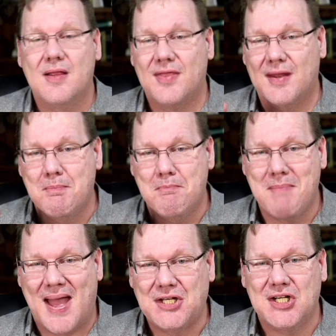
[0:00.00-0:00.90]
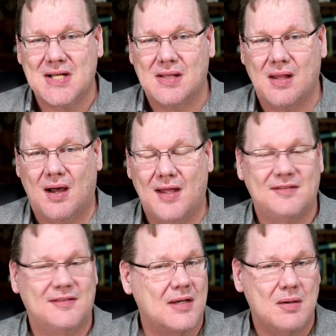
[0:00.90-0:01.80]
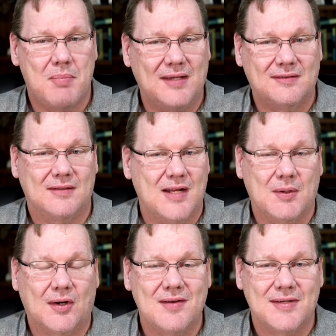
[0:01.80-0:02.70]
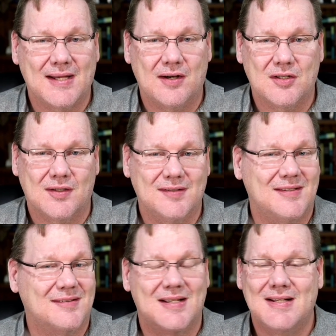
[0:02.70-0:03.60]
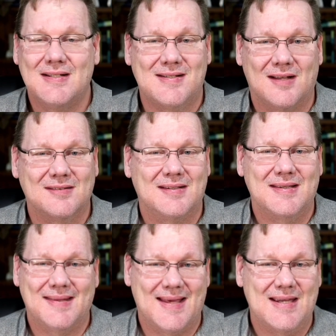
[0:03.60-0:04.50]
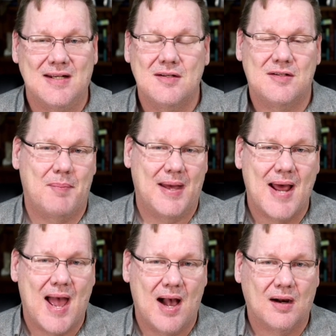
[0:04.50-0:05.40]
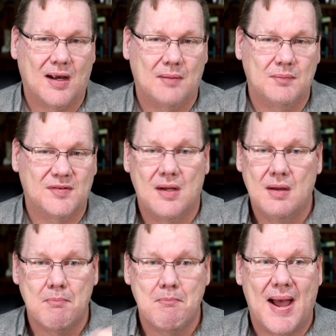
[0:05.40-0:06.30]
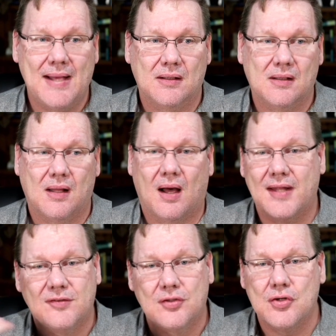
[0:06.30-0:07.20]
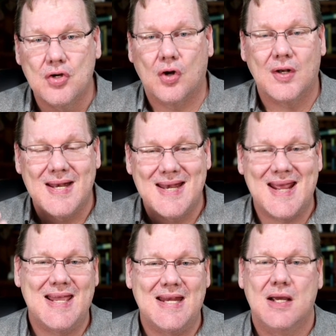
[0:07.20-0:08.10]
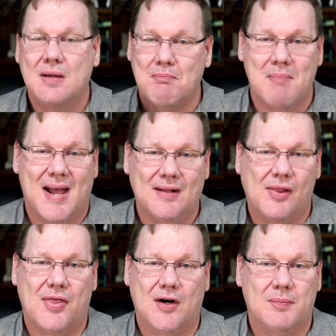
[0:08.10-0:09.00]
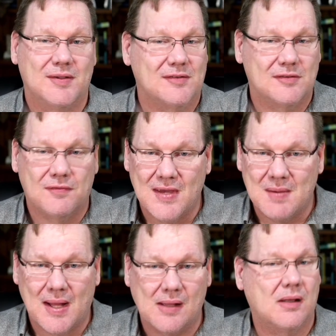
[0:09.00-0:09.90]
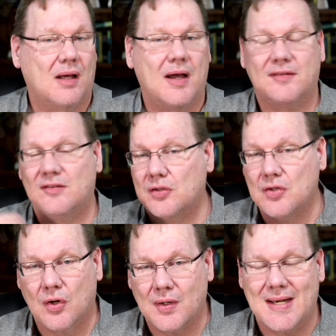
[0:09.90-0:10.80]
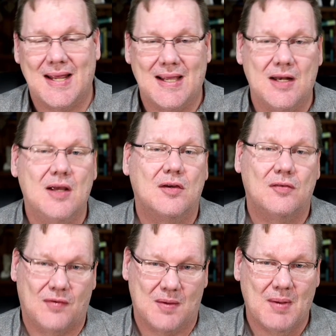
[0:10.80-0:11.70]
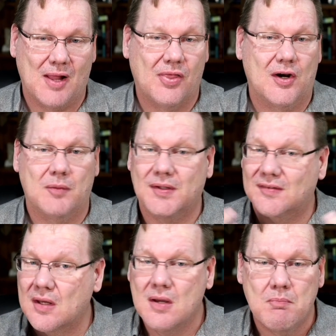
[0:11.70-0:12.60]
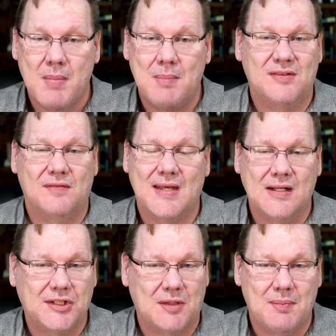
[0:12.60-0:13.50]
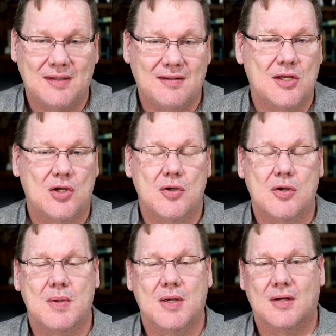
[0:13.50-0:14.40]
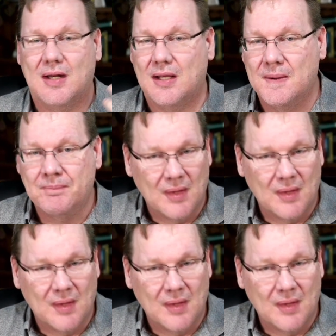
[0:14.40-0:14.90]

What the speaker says: that matching clients based on demographic characteristics doesn't lead to better outcomes. Male clients do not need male therapists. Female clients do not need female therapists. Members of the LGBTQ community,